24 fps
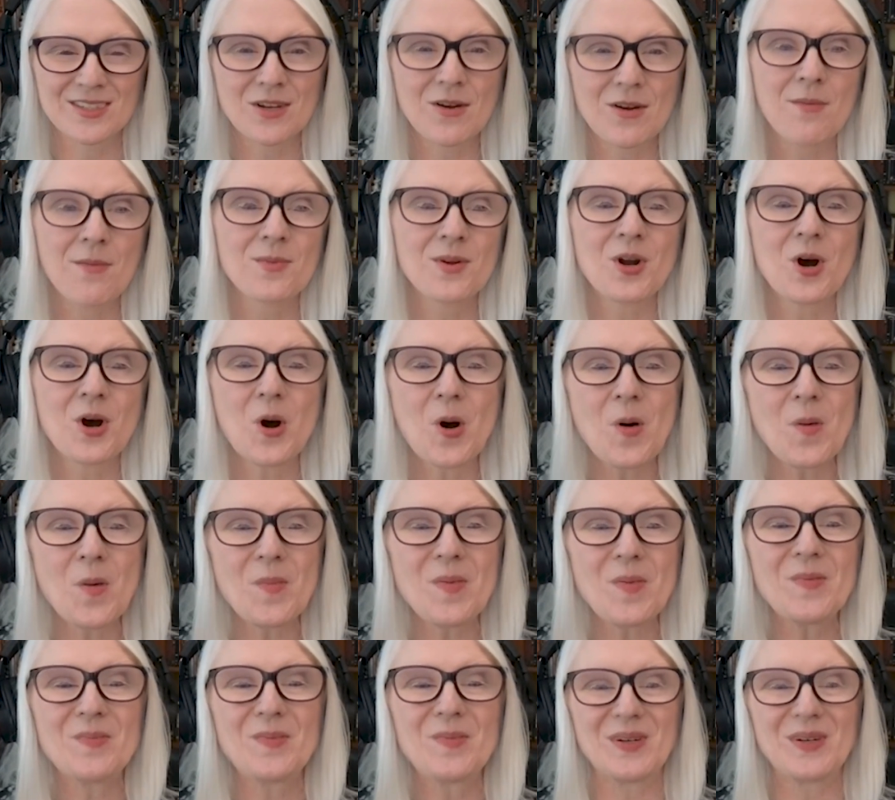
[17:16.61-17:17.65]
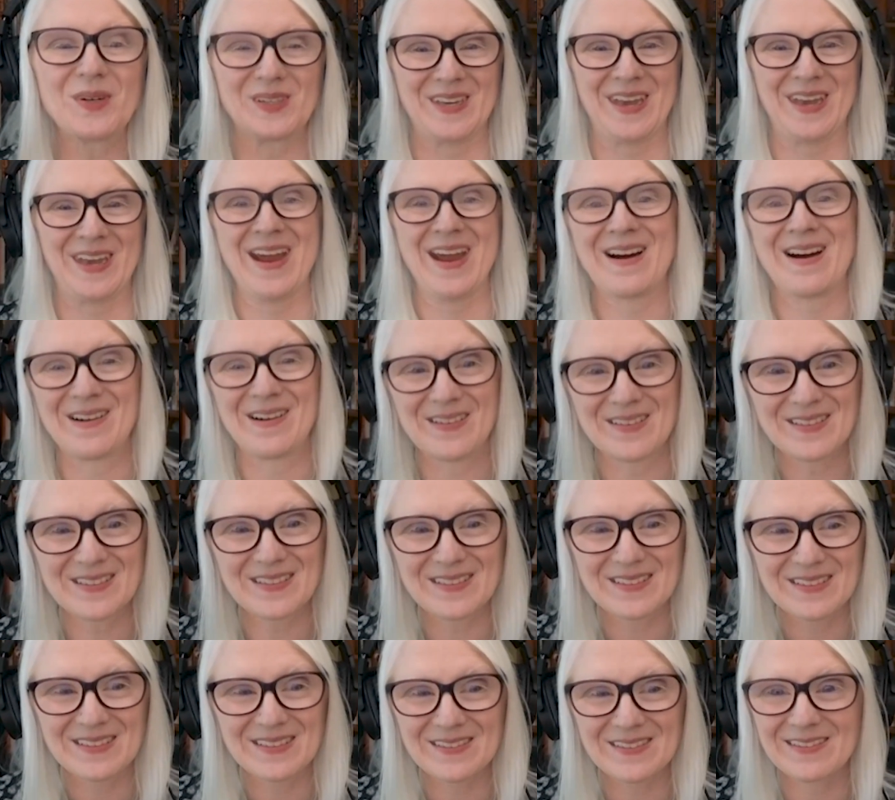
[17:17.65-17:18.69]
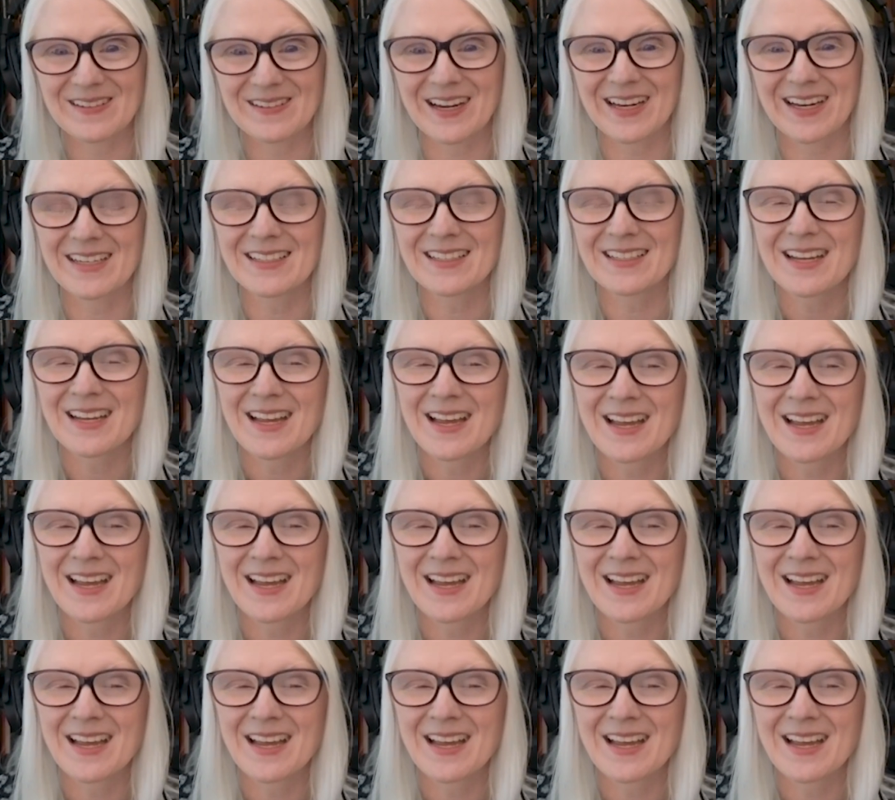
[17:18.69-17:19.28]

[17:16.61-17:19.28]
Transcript: So I'm an open book now, right?